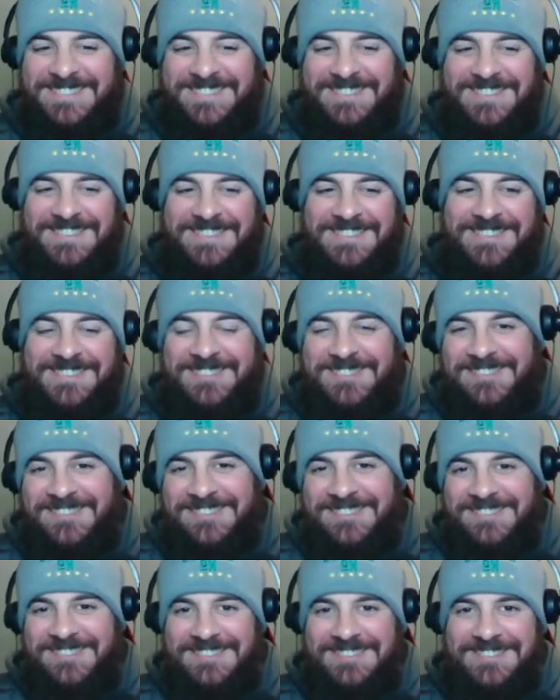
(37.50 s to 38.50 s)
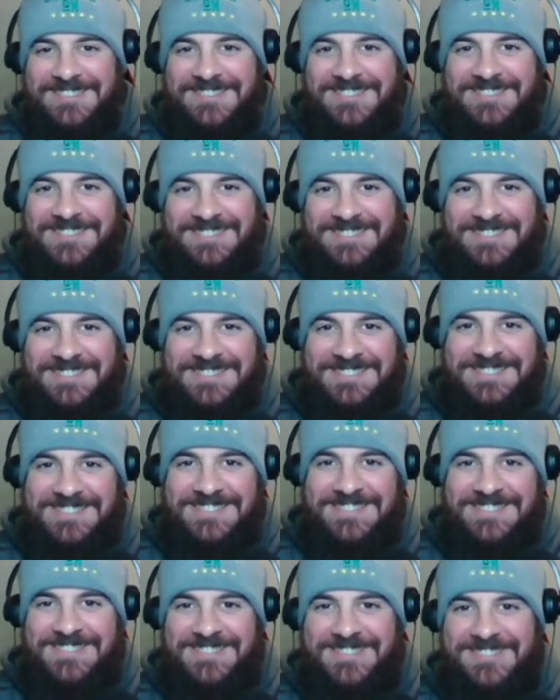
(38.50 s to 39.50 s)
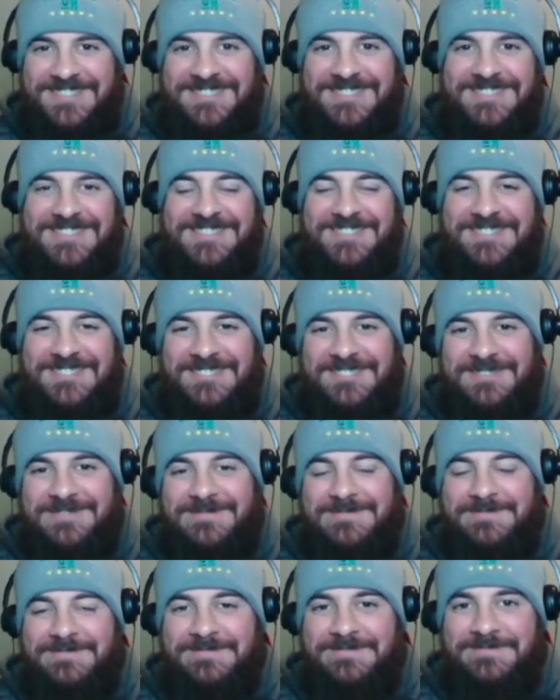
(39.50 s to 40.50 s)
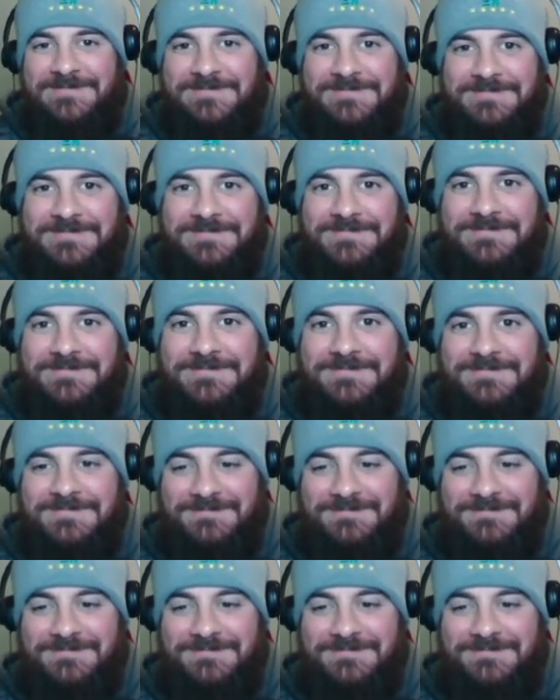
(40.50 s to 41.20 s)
No words are spoken by the person on screen.